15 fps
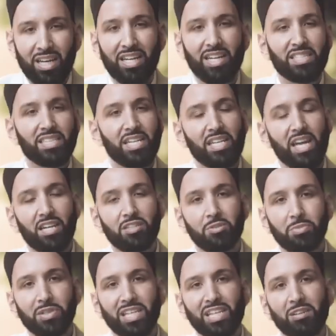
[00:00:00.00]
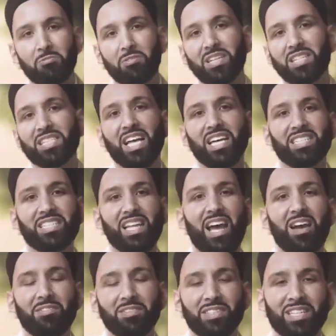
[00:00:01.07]
And I said, Ya Jibreel, what is that
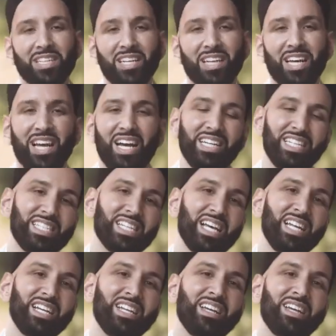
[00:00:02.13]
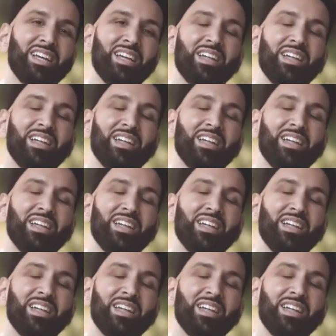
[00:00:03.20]
sound? And he said,